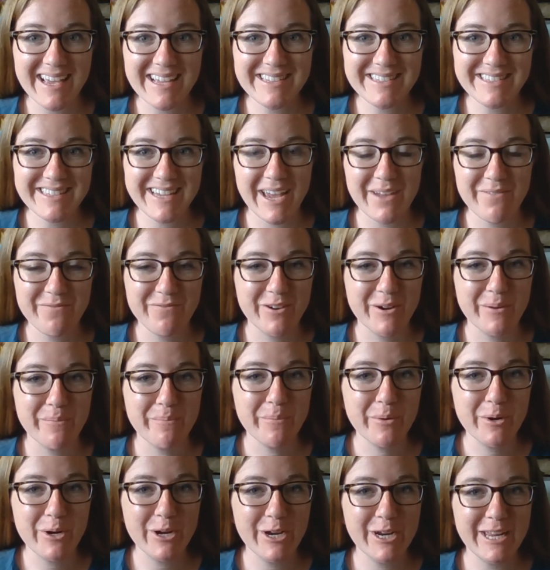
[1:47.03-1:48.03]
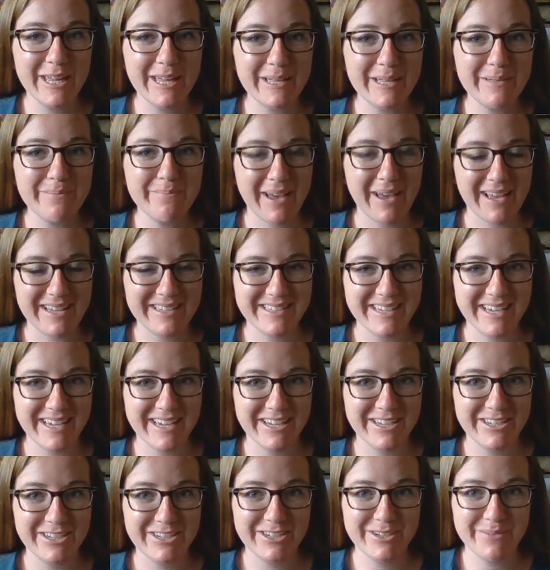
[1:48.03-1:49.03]
It's time for morning
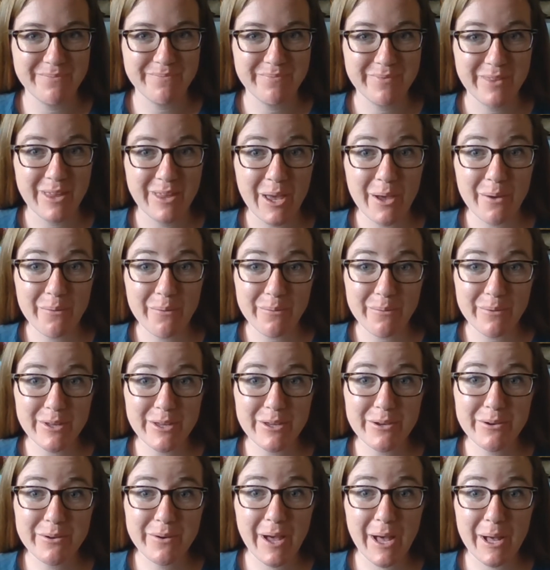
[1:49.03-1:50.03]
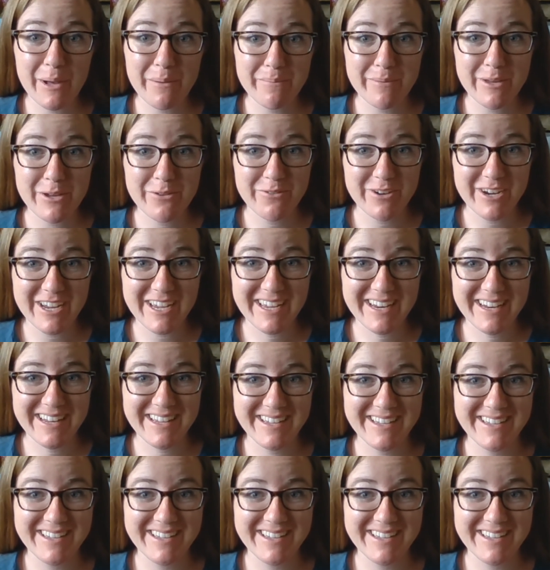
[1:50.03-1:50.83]
message. Will you help me read?